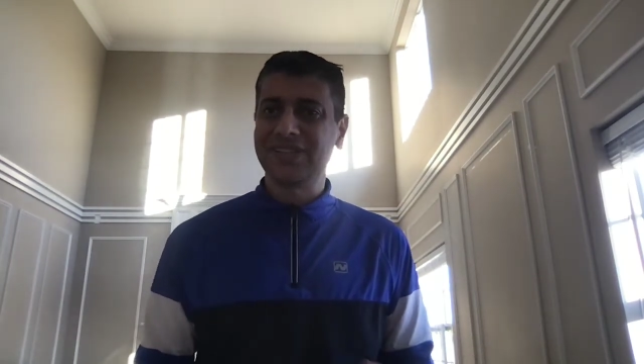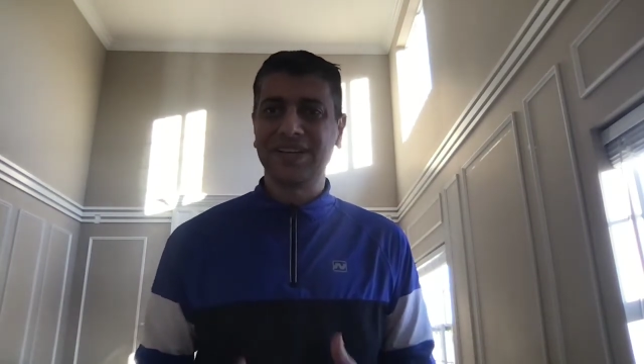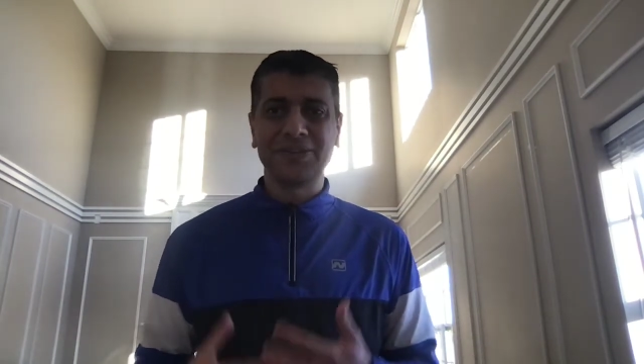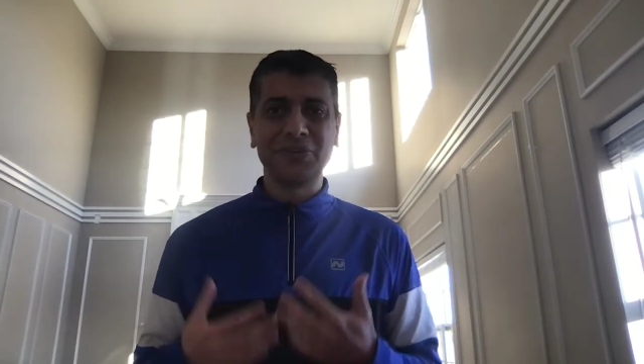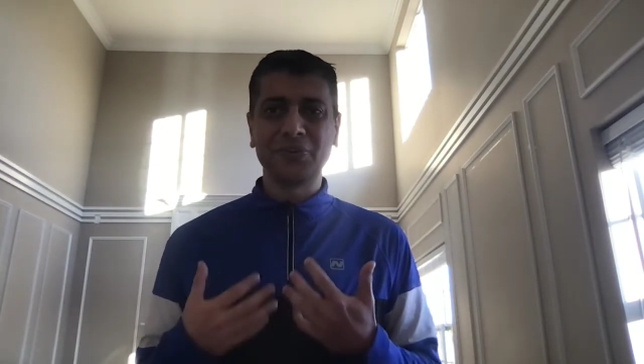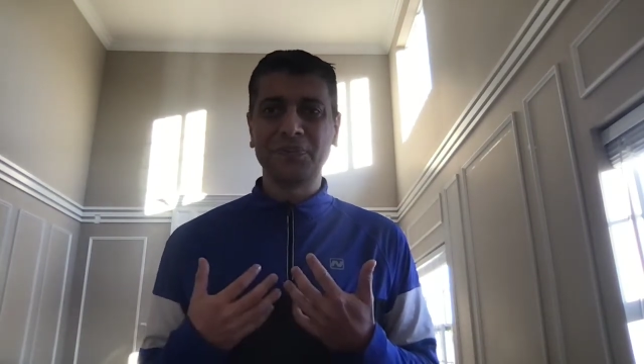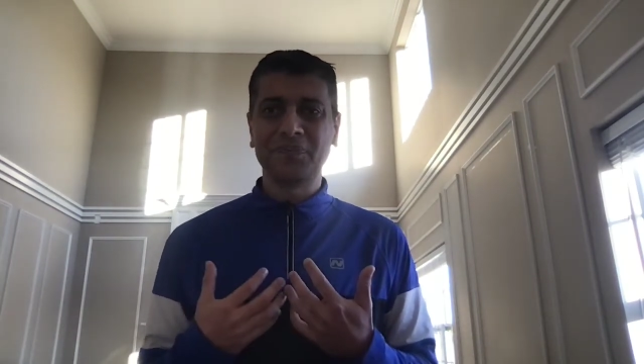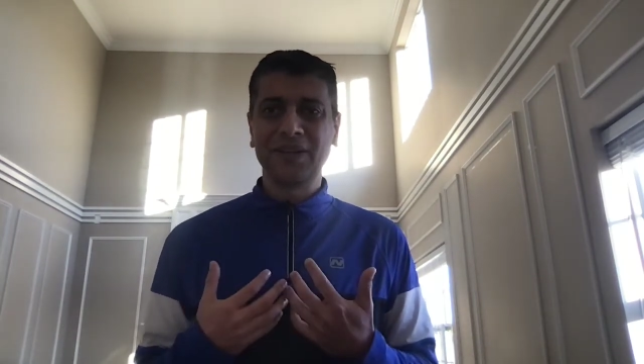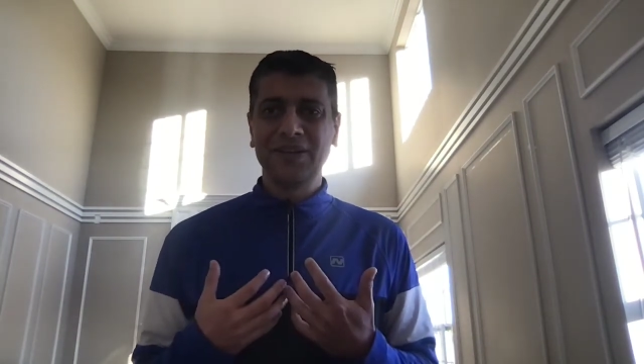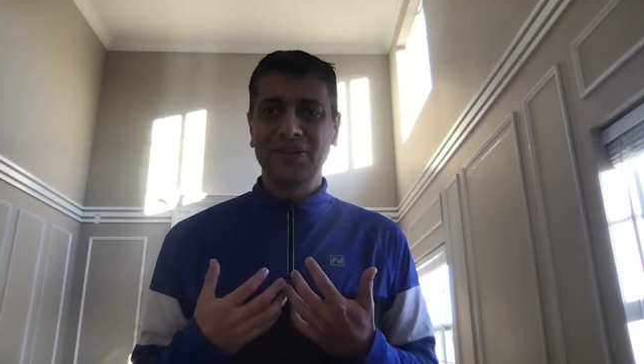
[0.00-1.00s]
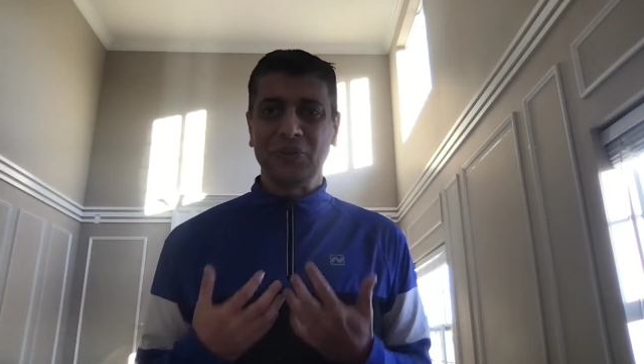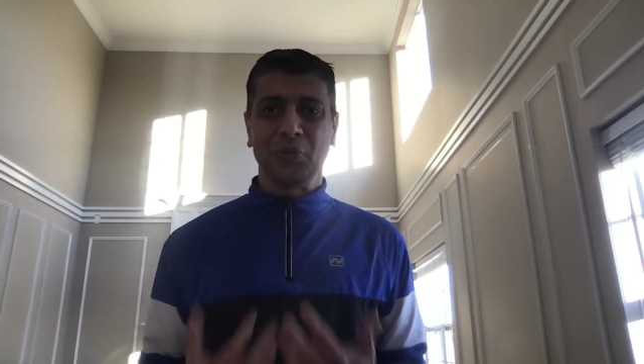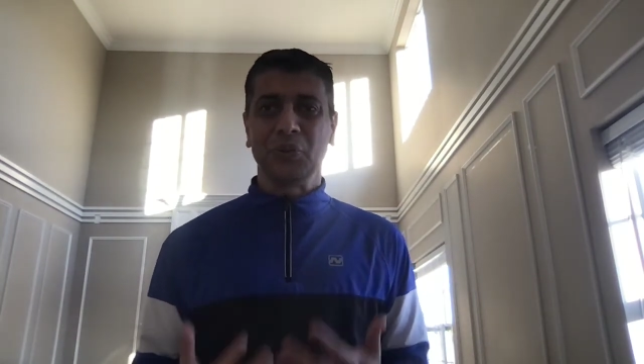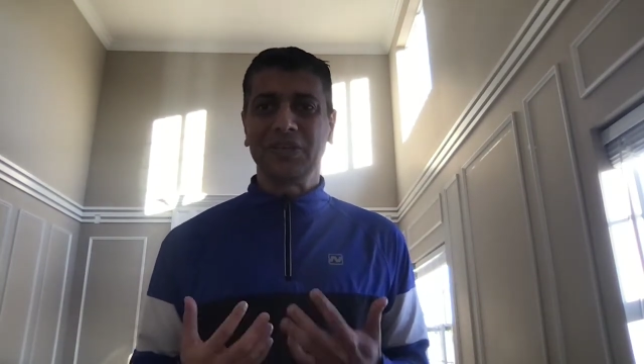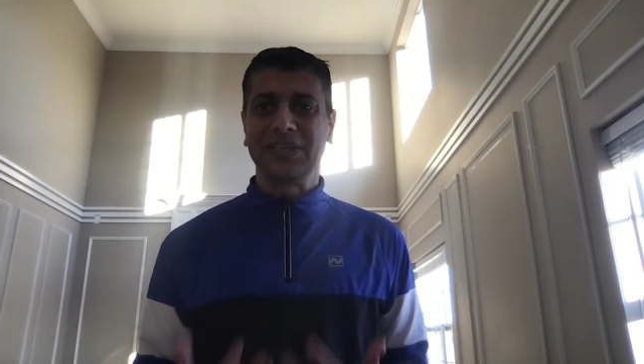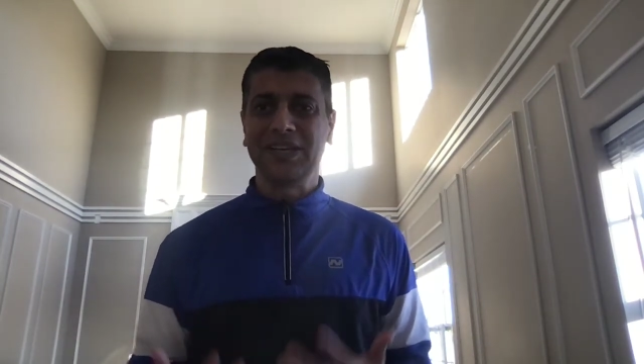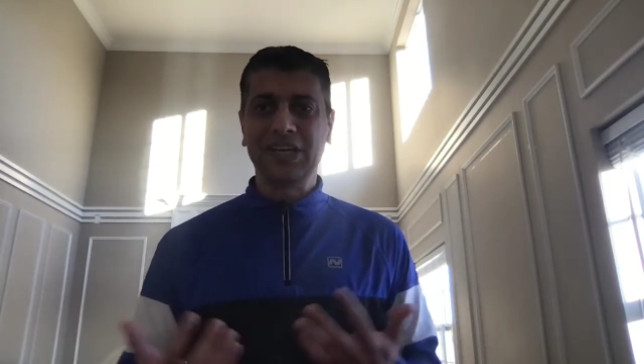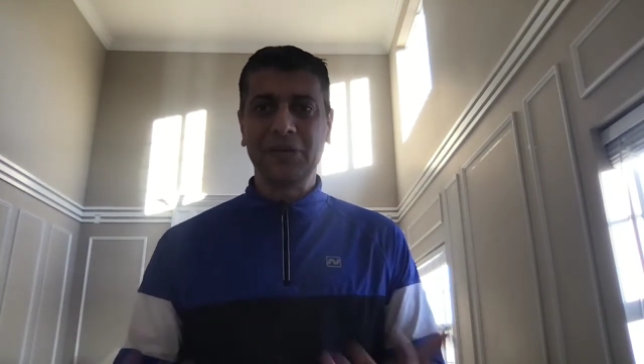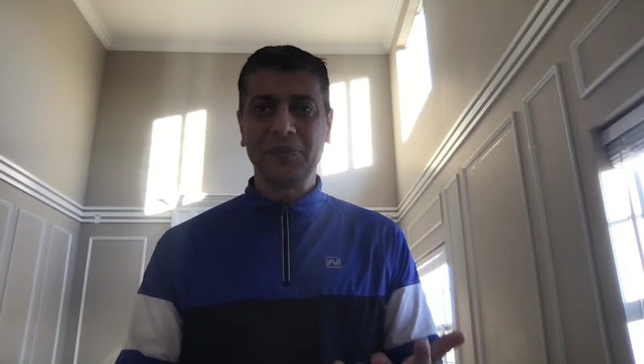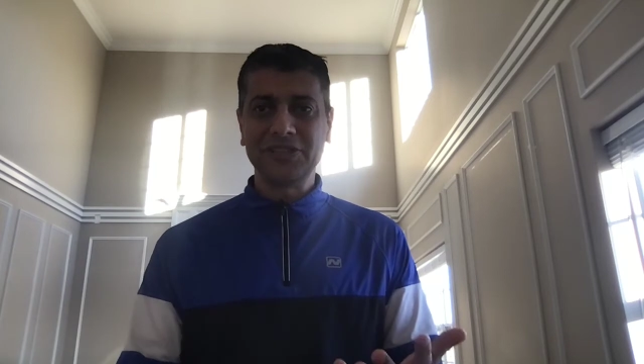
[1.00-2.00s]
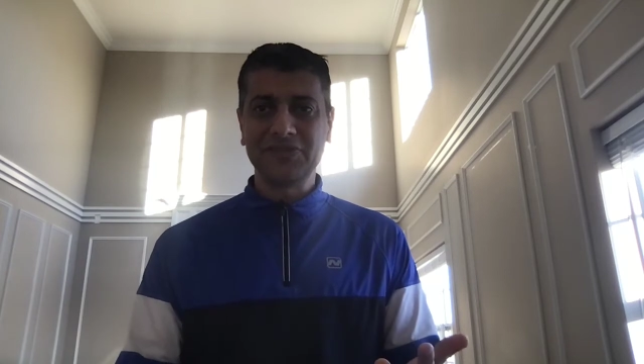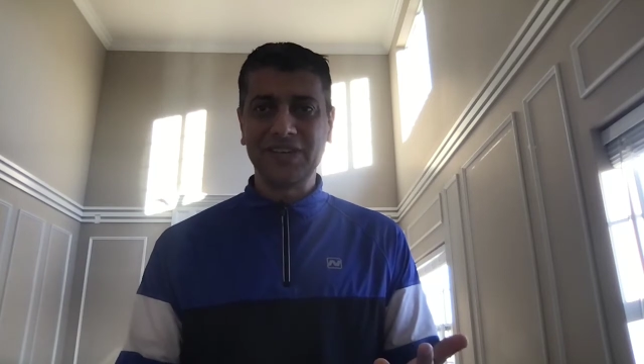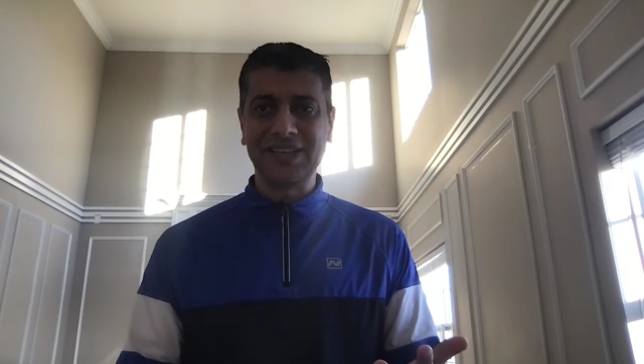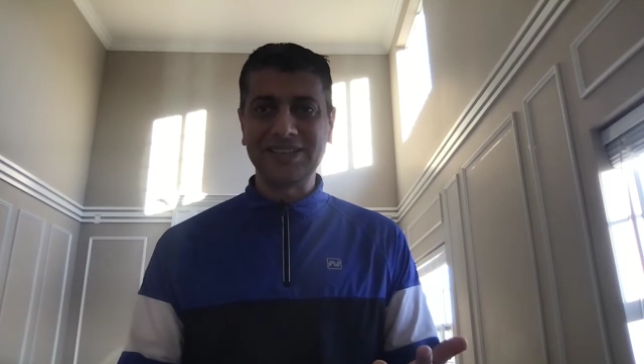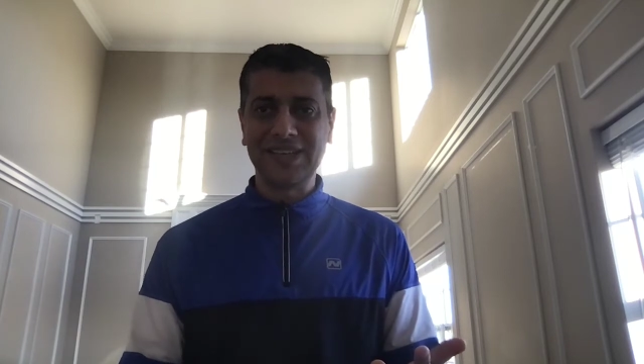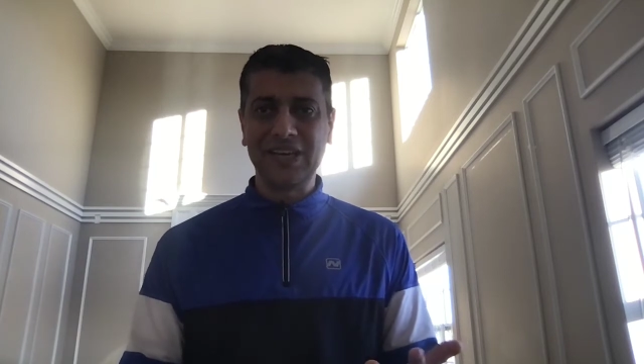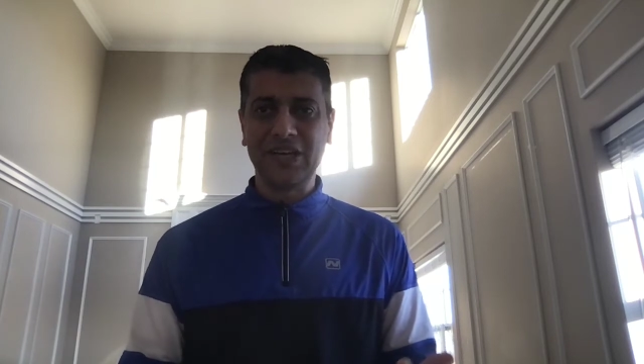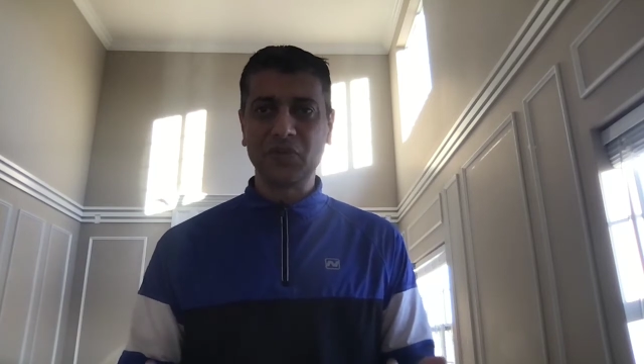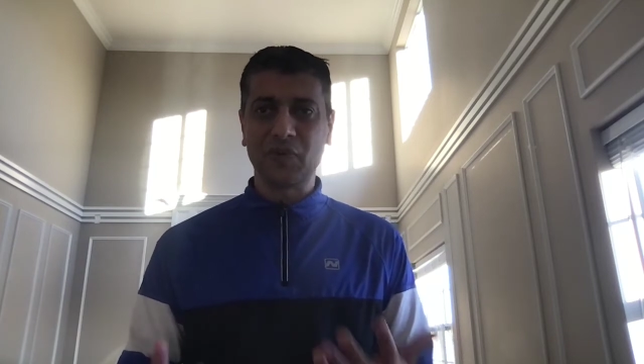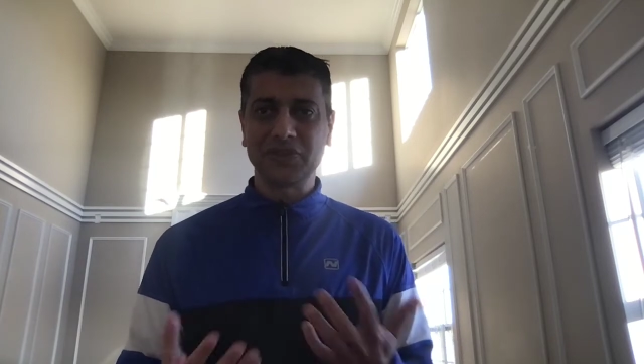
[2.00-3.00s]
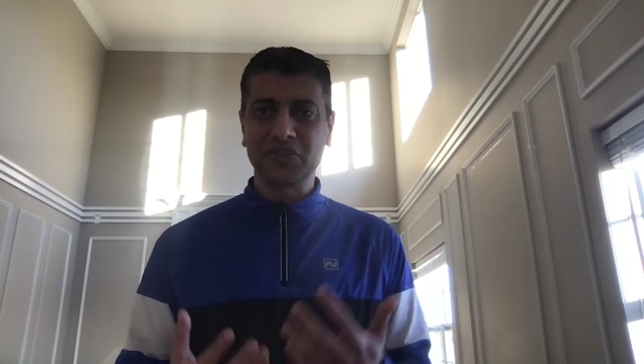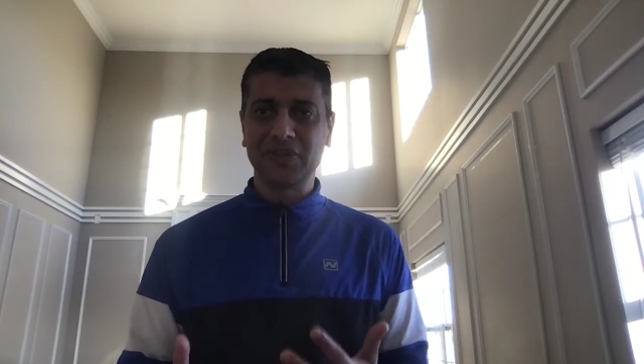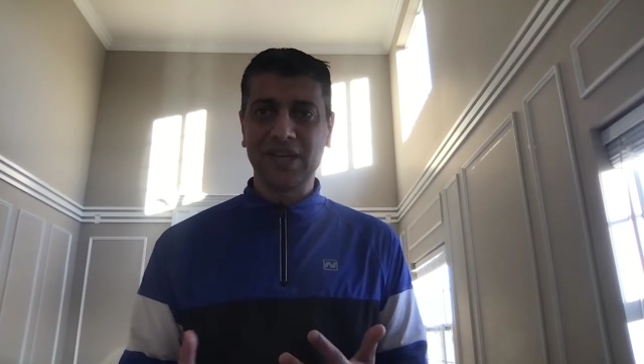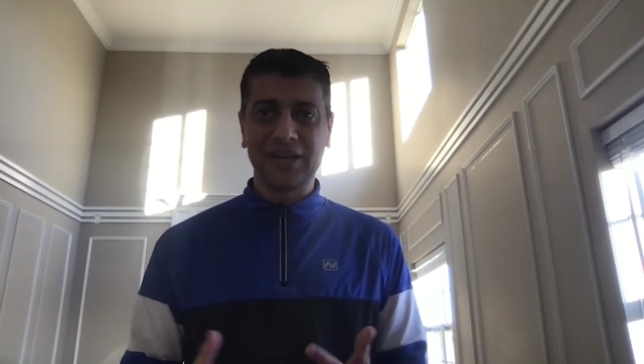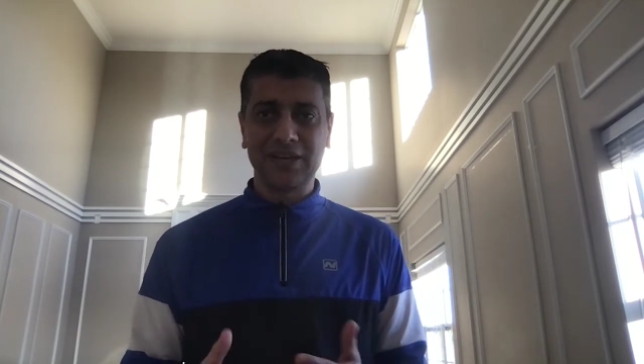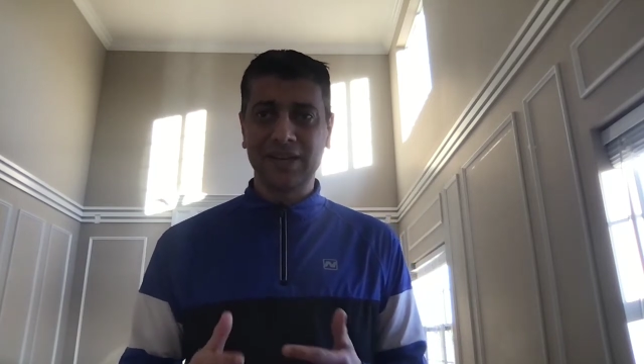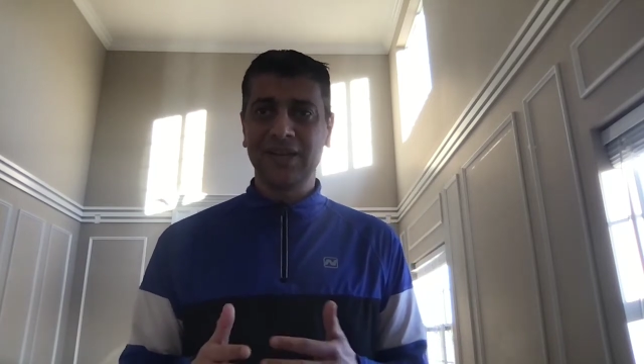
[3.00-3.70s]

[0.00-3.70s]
Uh, you don't get admission very easily, and once you get it,